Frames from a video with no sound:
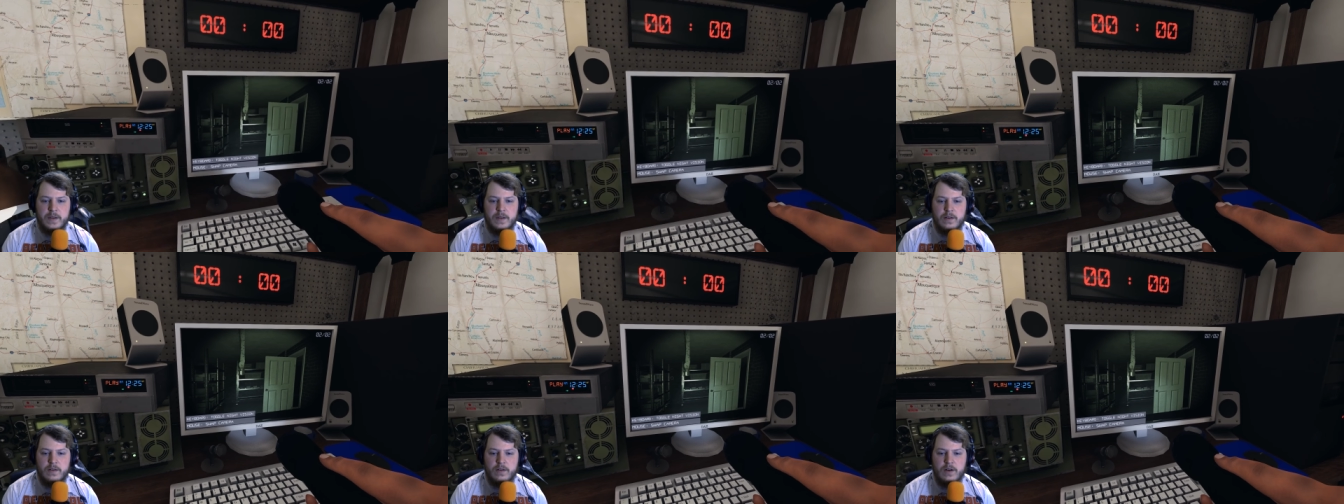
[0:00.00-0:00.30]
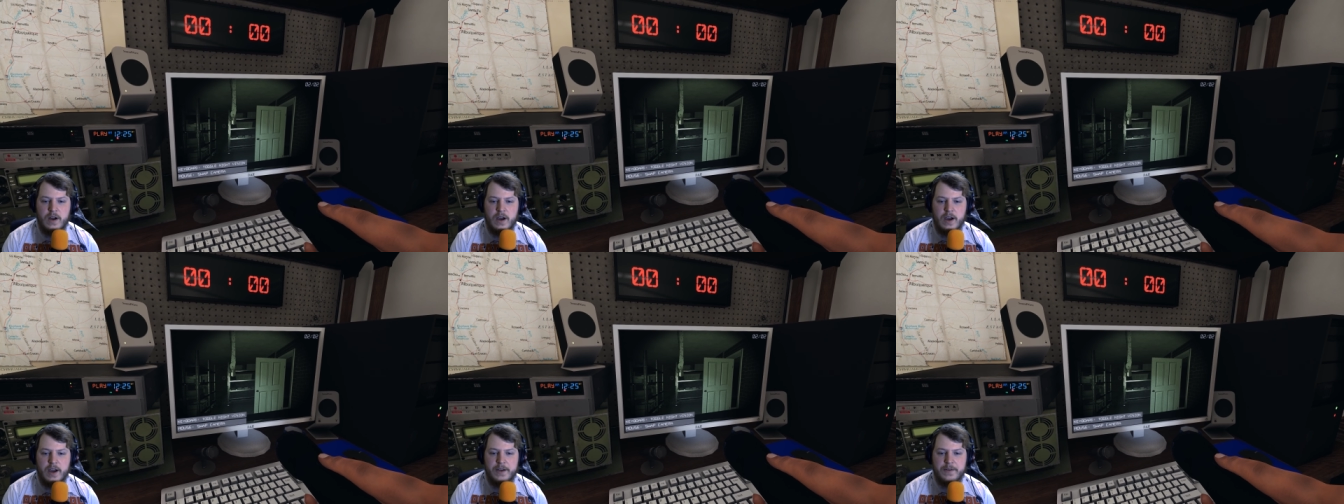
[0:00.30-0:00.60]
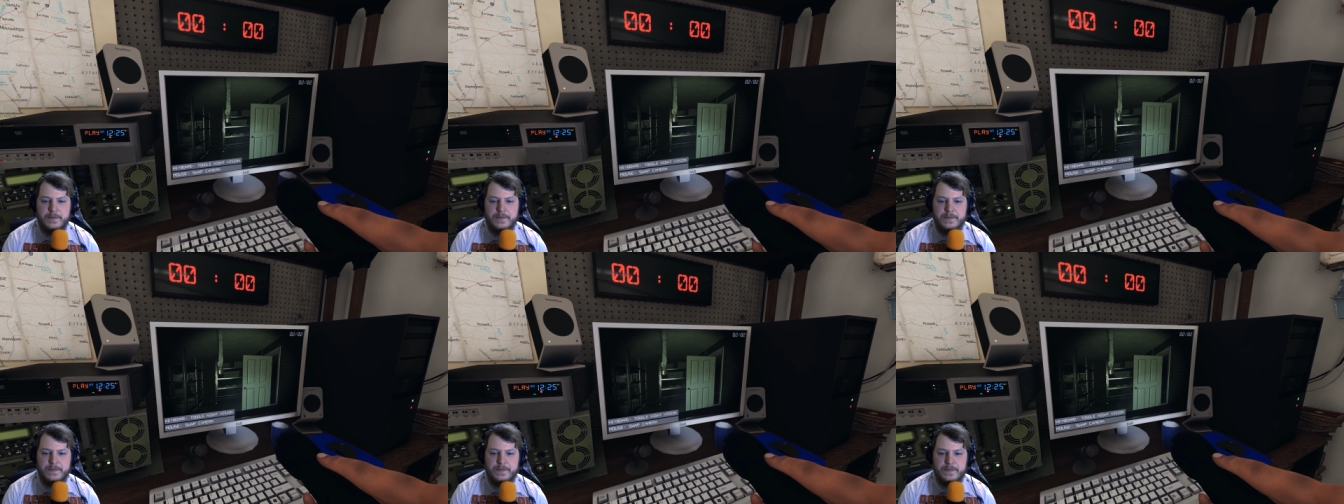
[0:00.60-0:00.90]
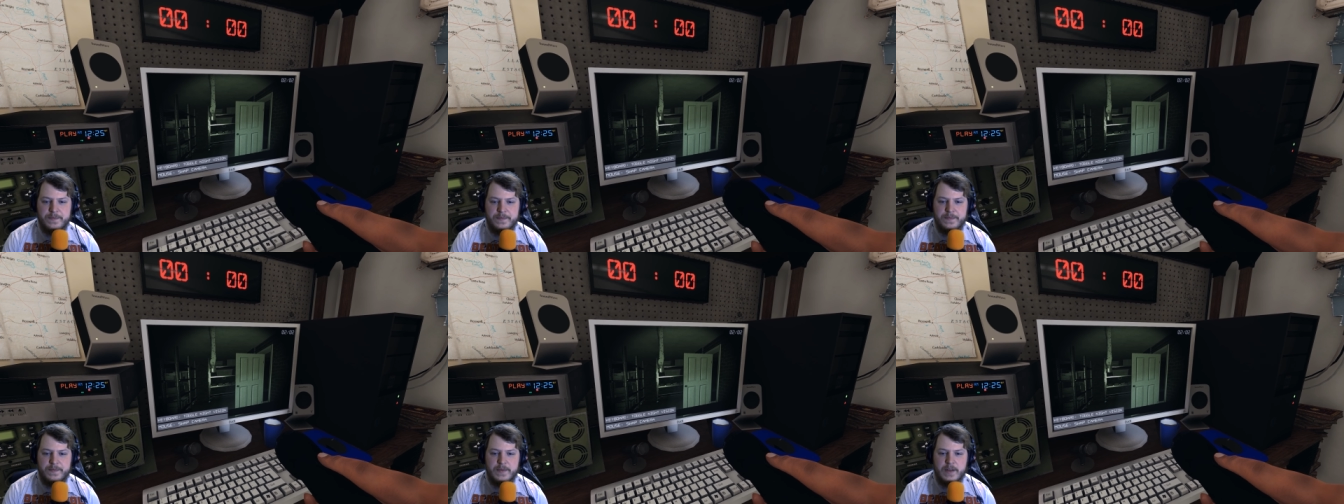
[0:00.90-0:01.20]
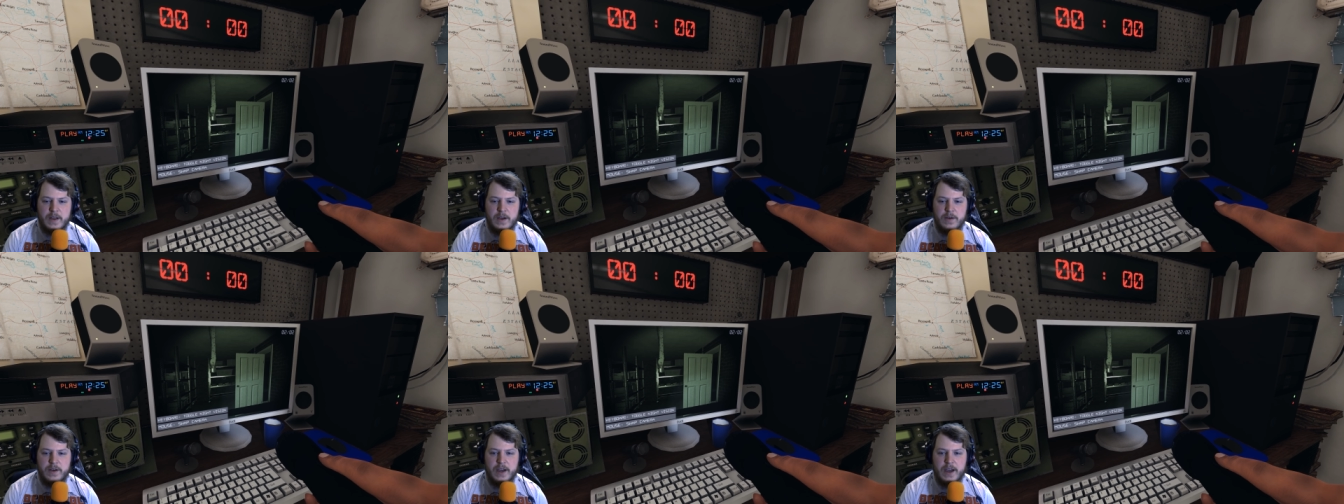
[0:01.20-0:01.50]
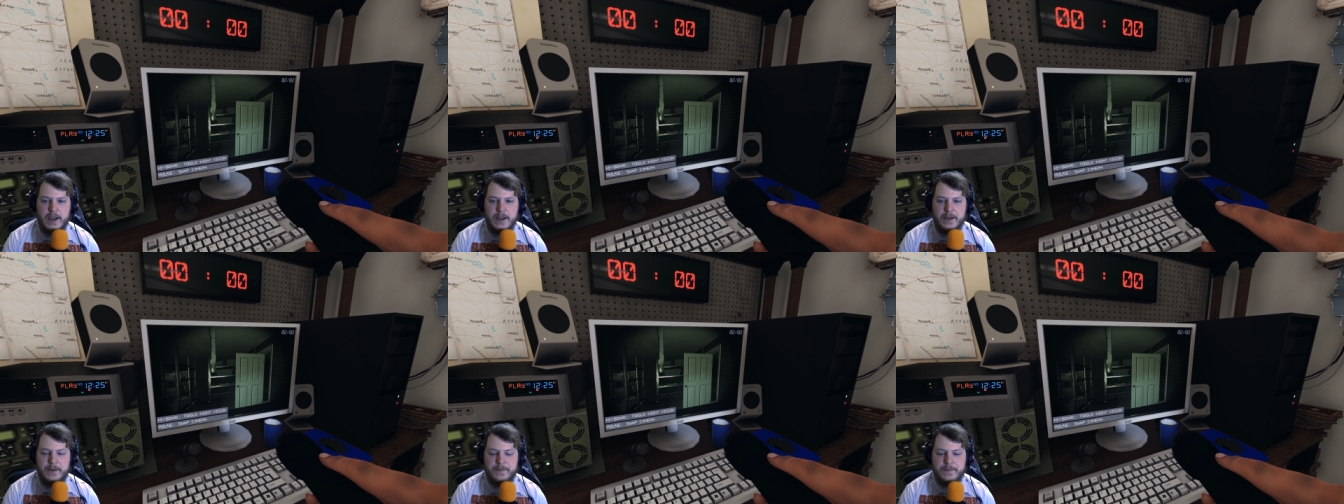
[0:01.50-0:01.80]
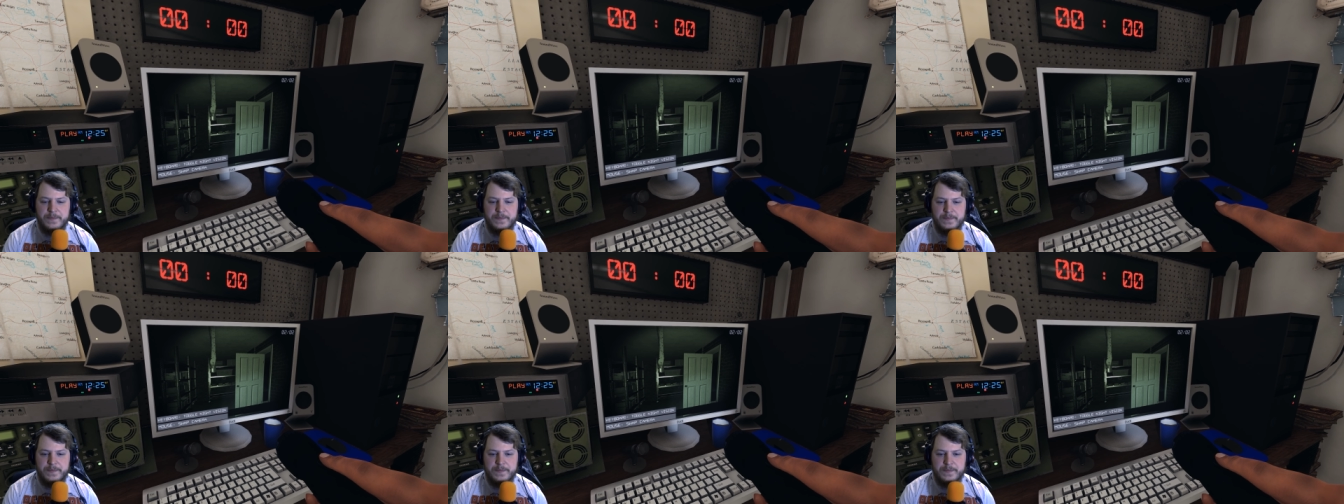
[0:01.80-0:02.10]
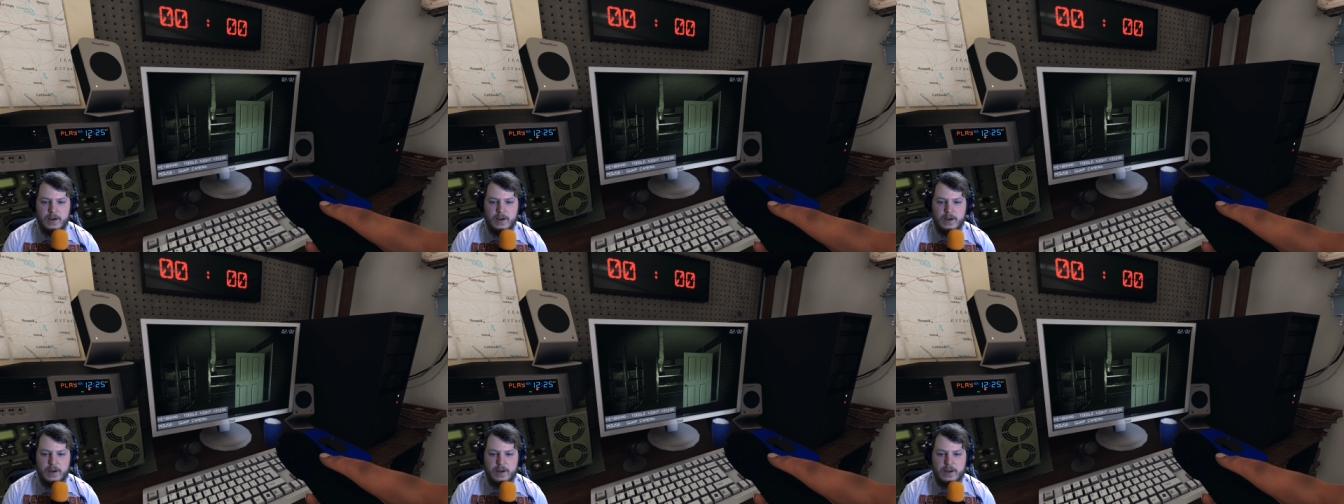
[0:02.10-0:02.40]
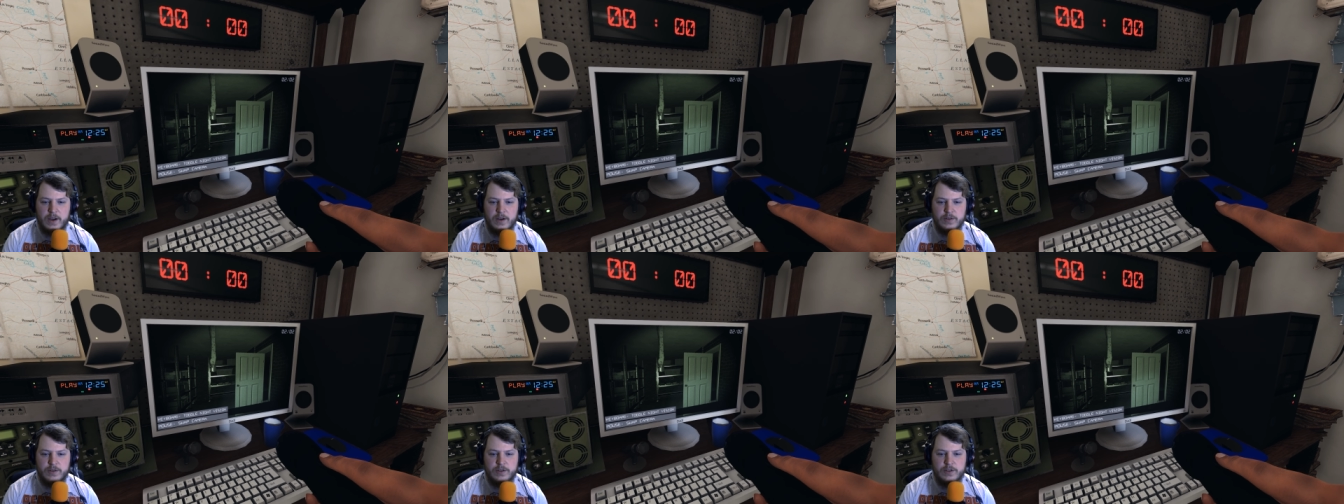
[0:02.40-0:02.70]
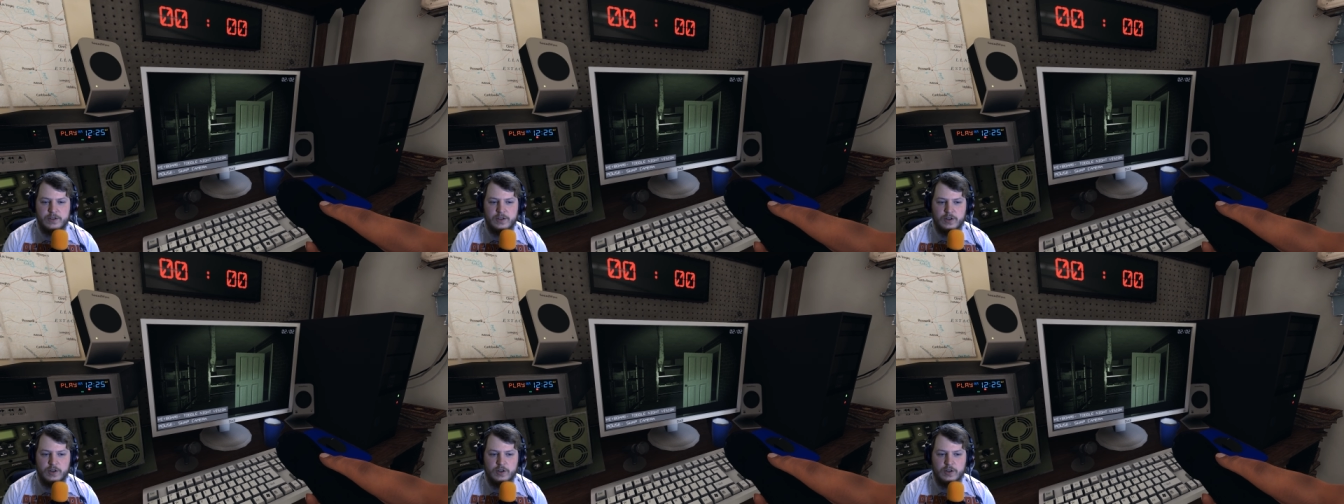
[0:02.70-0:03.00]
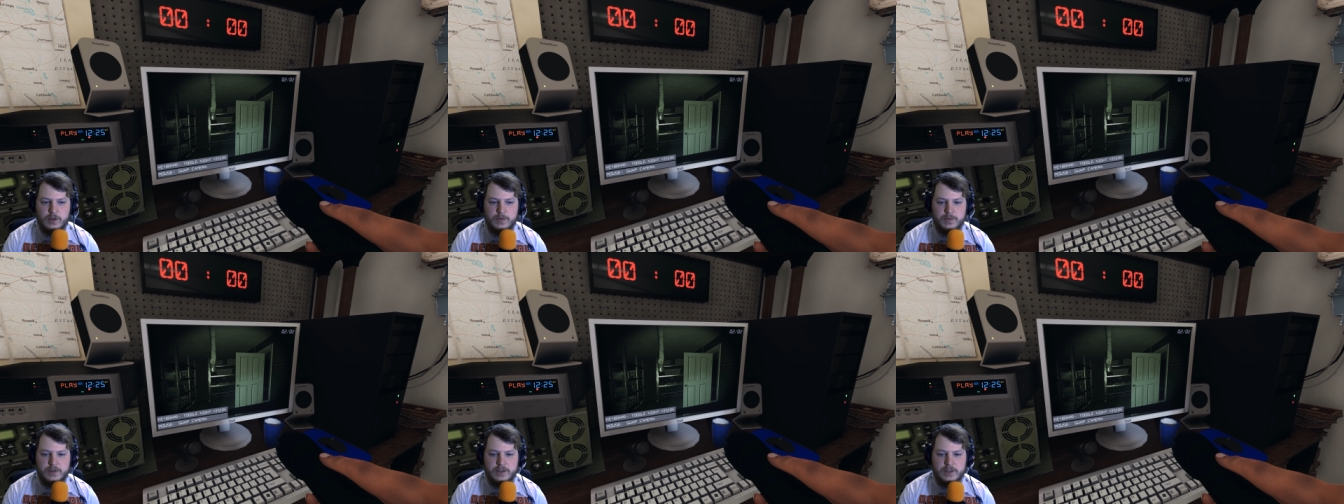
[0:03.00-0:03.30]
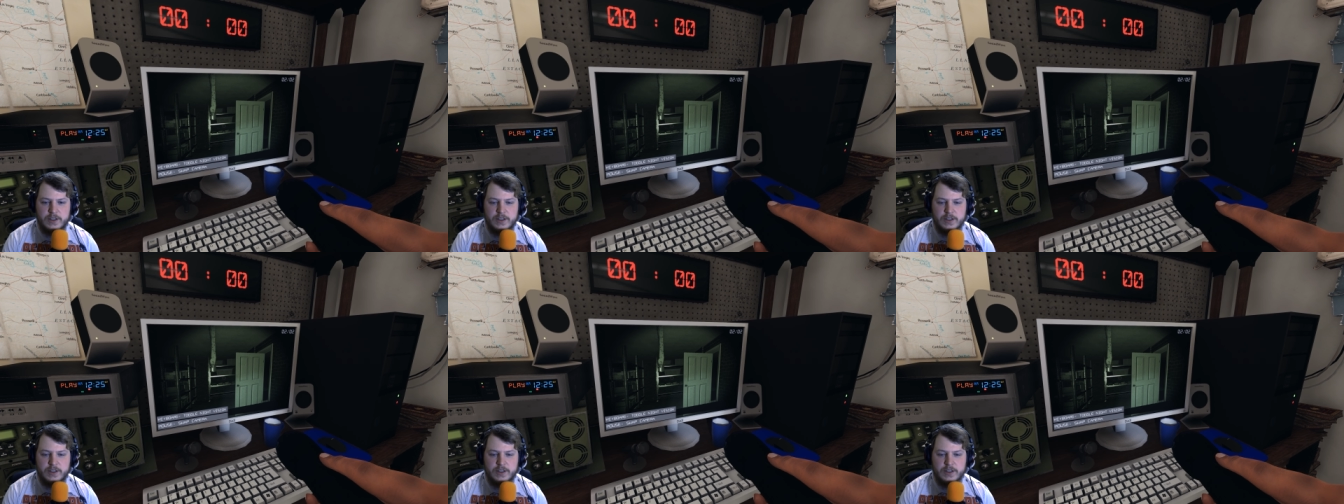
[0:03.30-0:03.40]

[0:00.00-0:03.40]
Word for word: Right. Okay. Ghost orbs.